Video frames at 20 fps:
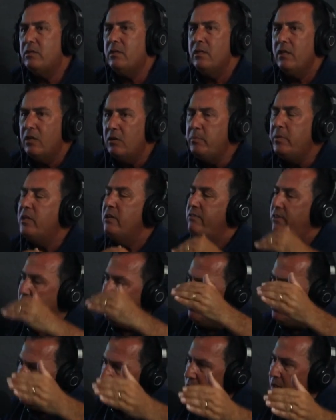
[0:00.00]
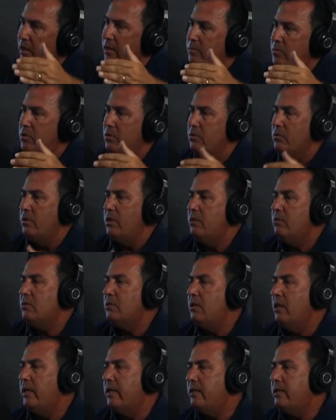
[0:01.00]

a little bit ahead of his time, too. He was,